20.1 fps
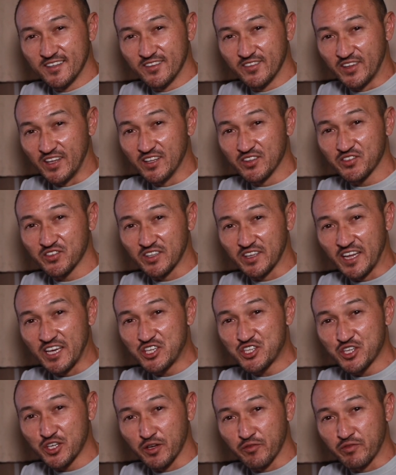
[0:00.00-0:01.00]
The
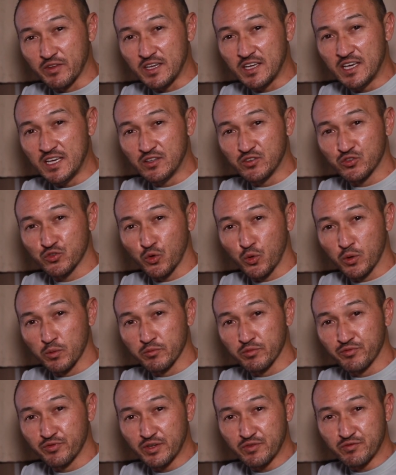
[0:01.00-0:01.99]
installation of the
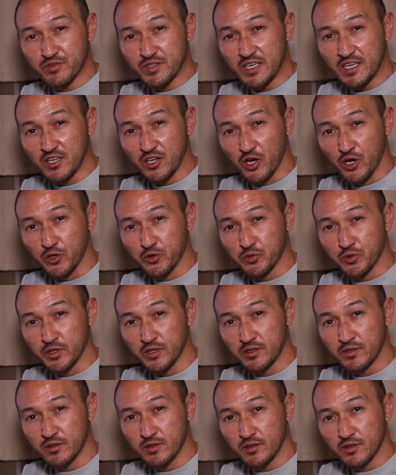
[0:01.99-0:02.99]
HeatStorm
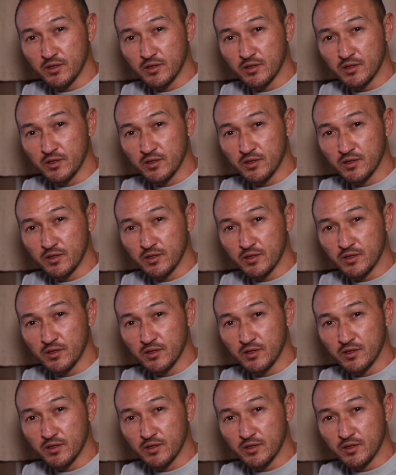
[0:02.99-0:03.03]
1500